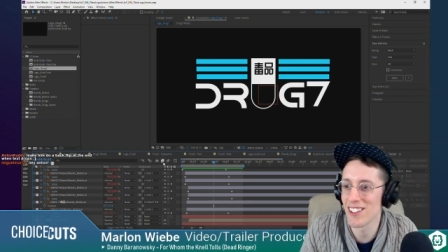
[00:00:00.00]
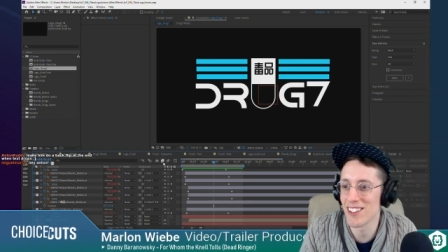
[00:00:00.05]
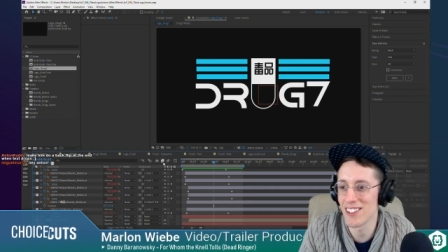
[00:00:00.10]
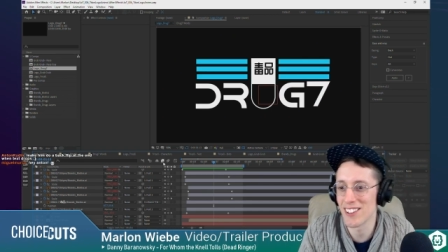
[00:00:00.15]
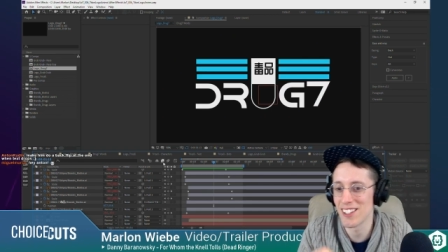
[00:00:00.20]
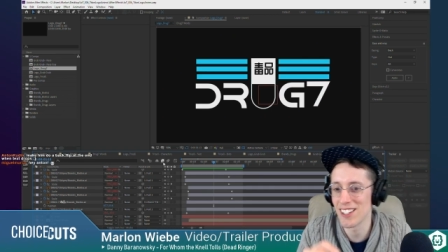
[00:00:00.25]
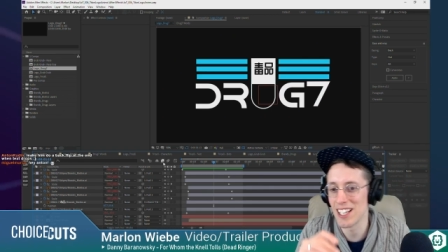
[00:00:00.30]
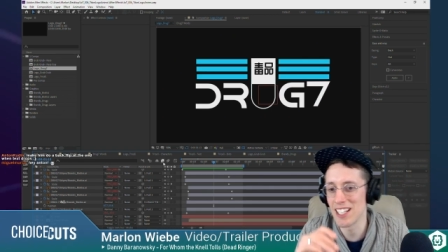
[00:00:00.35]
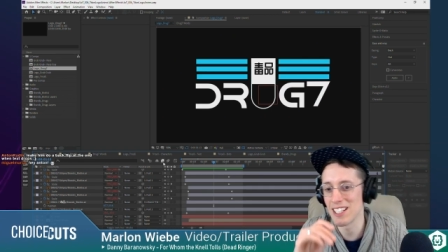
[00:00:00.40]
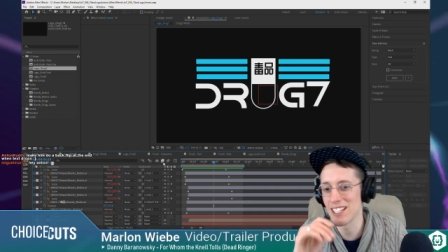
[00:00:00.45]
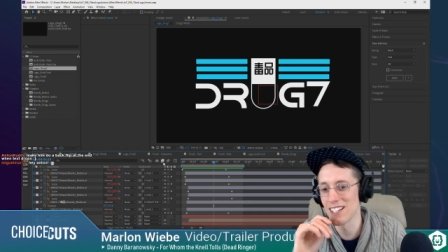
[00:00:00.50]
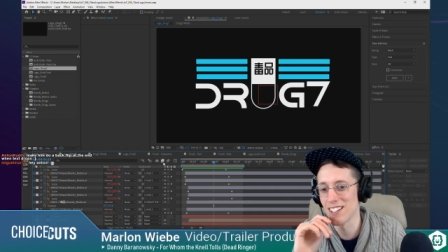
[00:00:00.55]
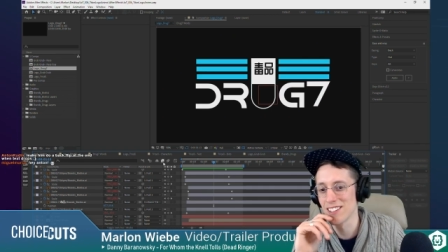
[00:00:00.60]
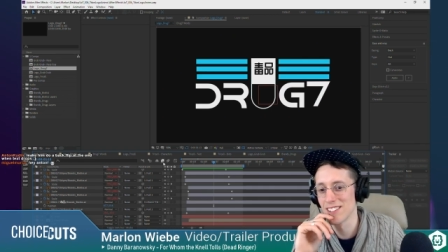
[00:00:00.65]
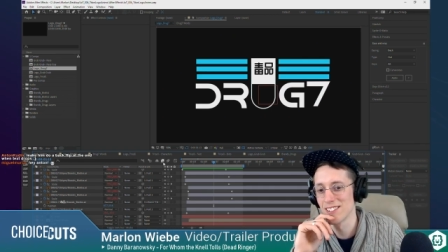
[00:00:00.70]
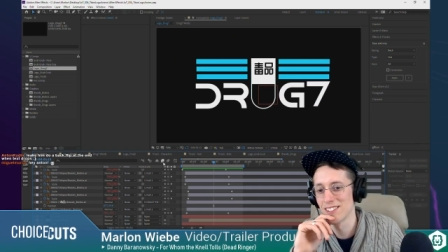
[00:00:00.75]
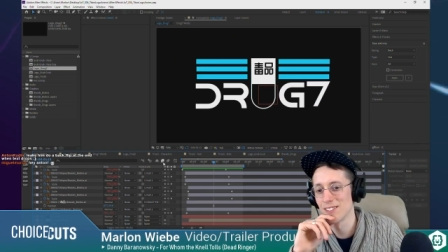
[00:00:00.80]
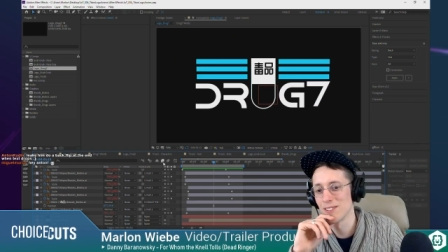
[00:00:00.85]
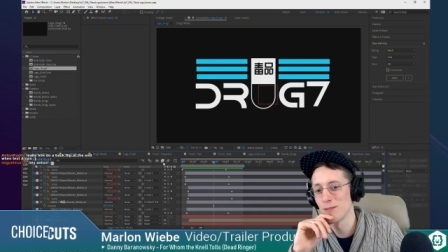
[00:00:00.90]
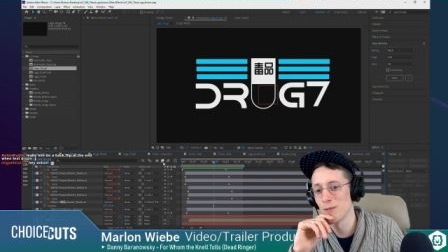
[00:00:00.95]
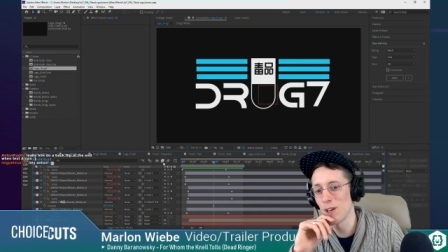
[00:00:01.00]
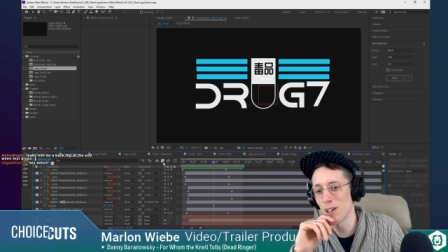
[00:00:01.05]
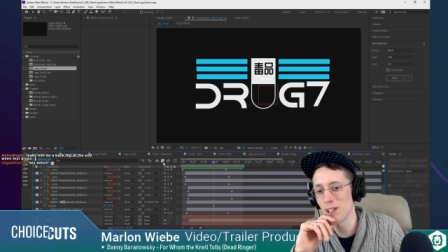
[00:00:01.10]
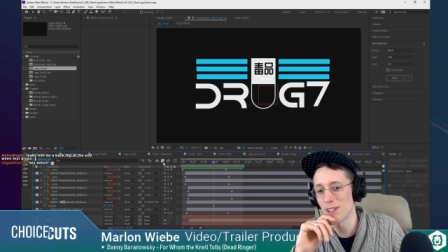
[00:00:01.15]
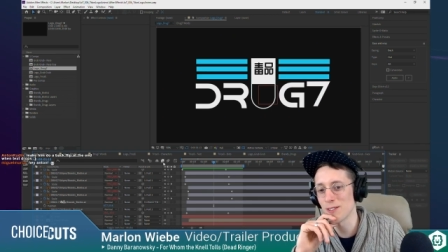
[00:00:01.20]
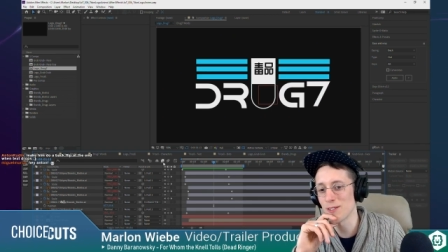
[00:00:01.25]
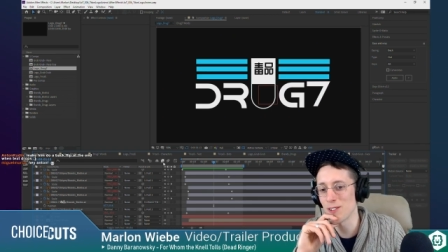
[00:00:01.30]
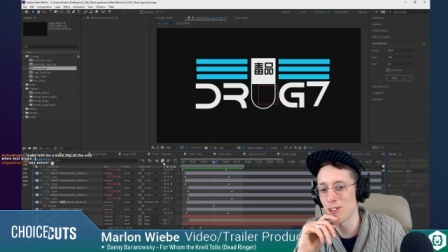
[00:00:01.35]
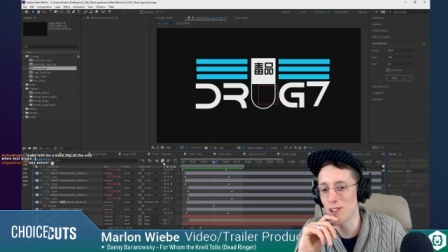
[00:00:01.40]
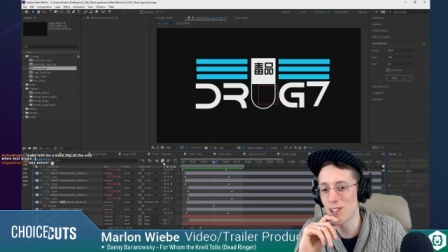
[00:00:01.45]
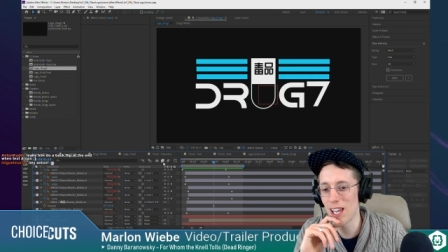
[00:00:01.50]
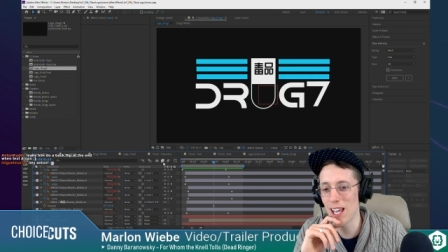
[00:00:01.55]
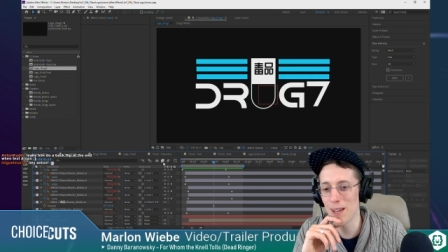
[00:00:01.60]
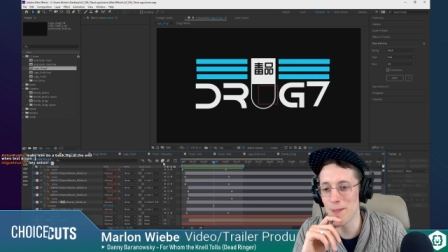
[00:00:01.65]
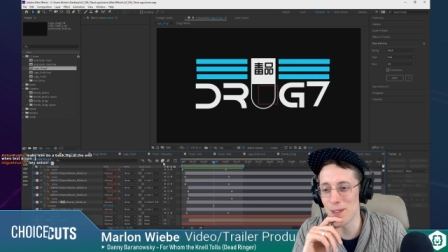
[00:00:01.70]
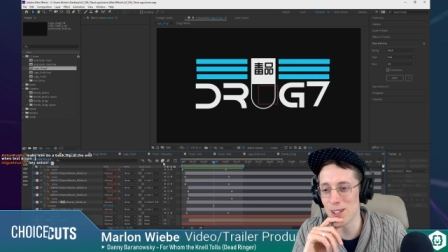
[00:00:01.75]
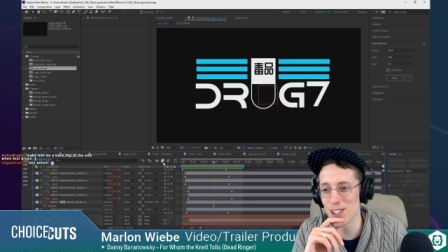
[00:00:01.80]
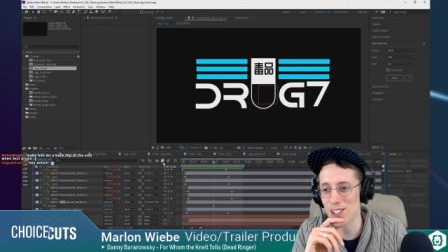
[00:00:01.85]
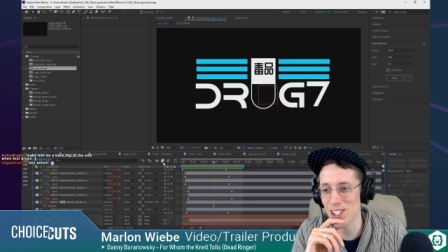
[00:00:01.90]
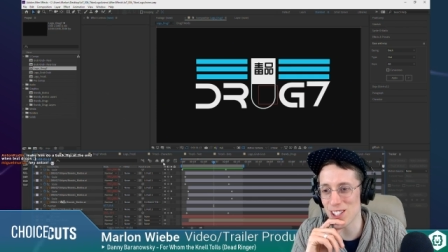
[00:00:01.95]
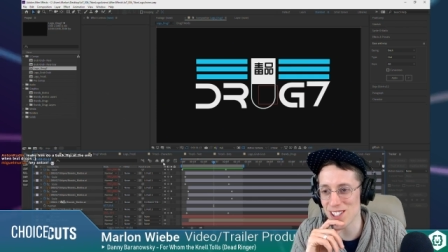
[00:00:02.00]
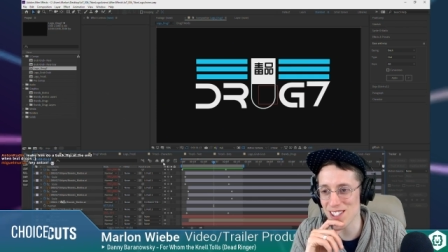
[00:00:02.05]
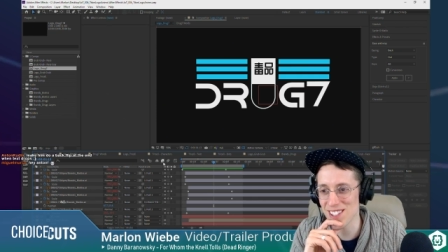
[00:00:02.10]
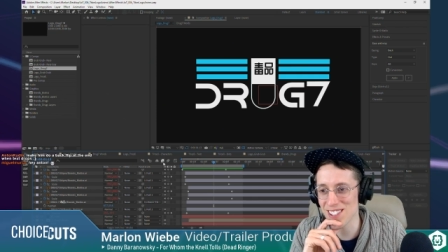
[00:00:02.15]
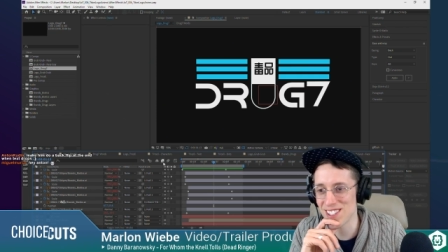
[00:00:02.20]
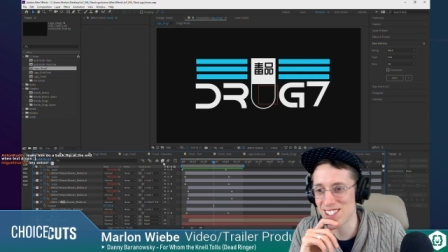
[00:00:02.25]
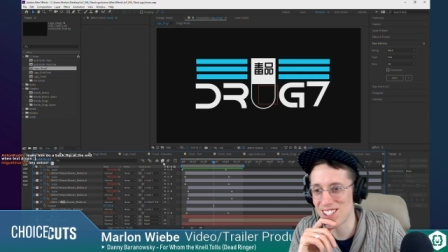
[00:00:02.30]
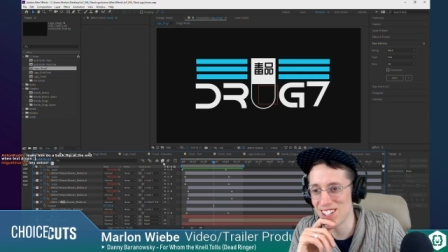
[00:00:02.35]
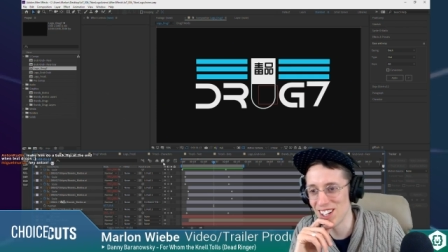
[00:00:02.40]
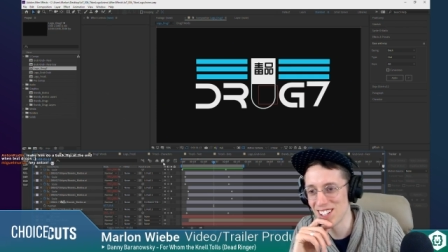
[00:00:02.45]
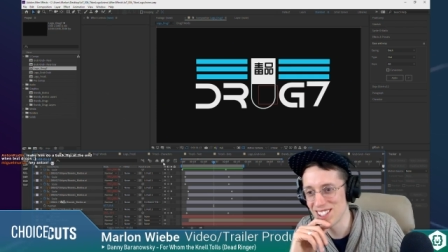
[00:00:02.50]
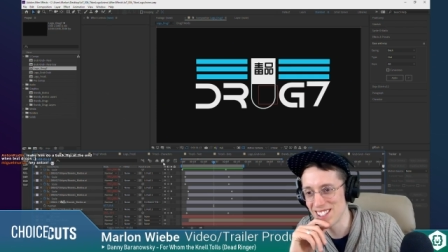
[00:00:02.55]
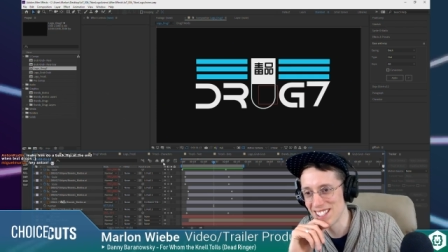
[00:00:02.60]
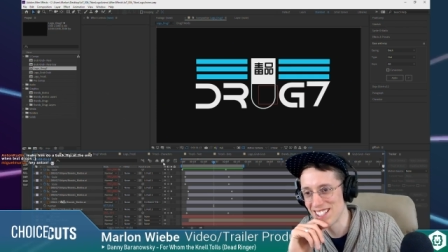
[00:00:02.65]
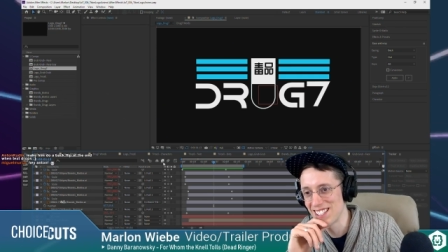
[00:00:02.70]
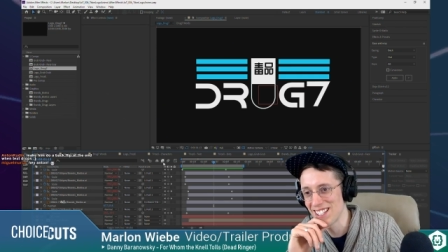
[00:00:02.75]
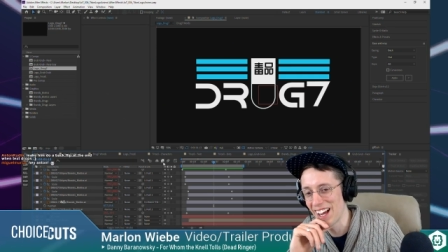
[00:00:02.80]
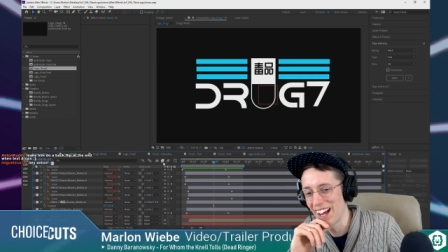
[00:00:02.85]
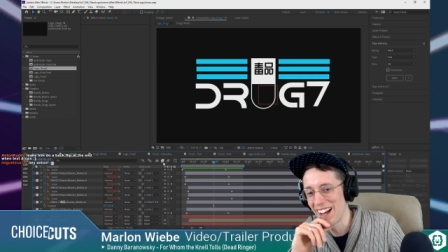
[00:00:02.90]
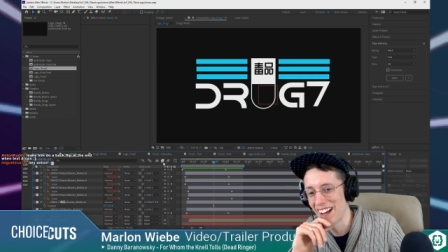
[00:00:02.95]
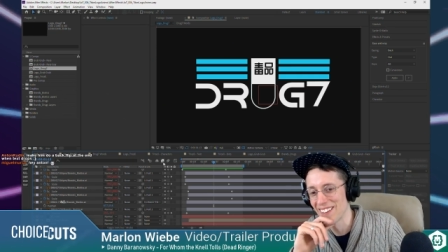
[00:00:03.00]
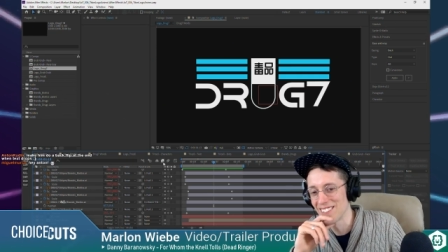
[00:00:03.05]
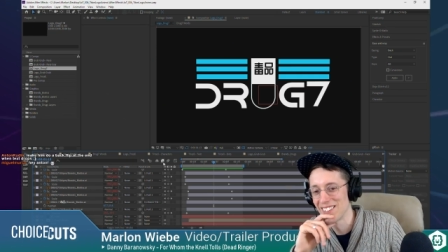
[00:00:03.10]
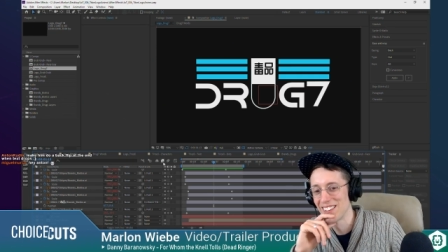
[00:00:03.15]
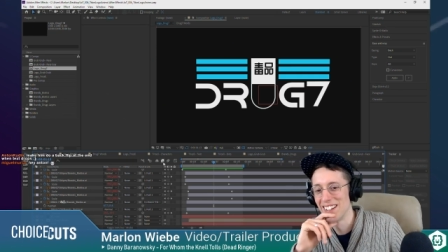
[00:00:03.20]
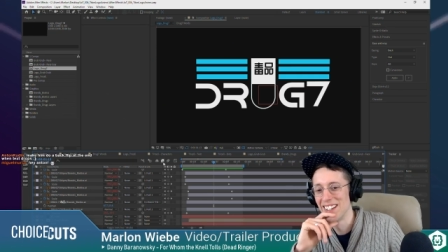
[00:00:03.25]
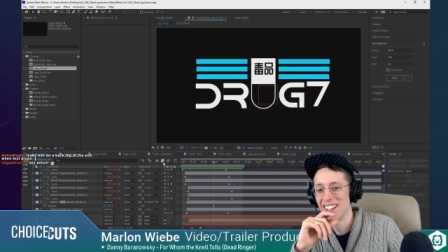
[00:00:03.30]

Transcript: idea. Well, you came in just in time.